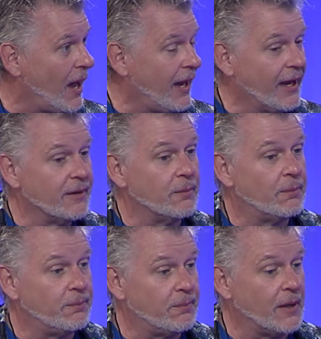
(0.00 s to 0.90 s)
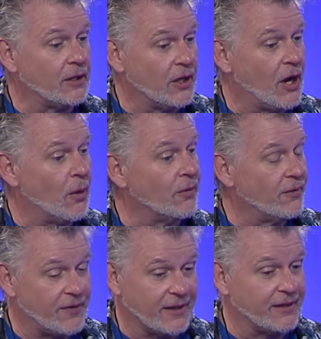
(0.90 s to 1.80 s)
And, you know, the
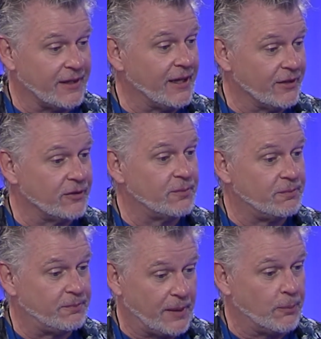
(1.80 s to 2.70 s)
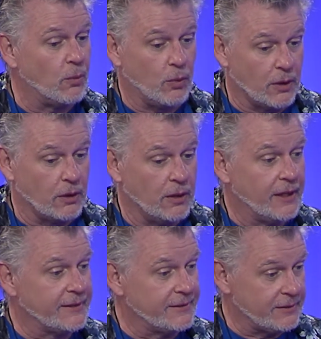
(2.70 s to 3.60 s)
funny thing is, people will,
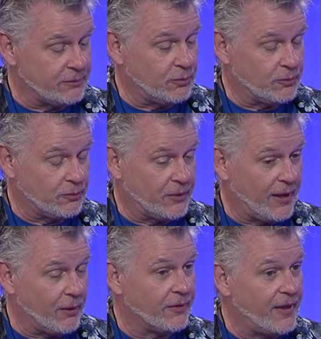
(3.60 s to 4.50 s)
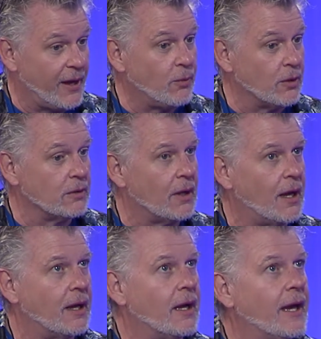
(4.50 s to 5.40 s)
they will
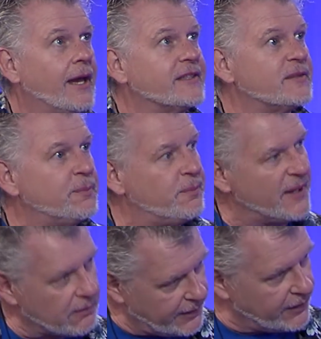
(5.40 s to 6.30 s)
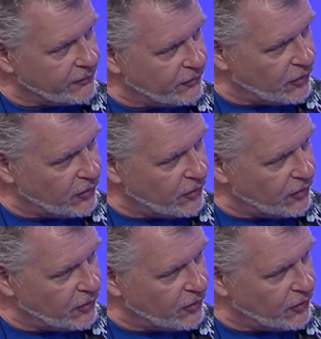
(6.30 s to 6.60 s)
experience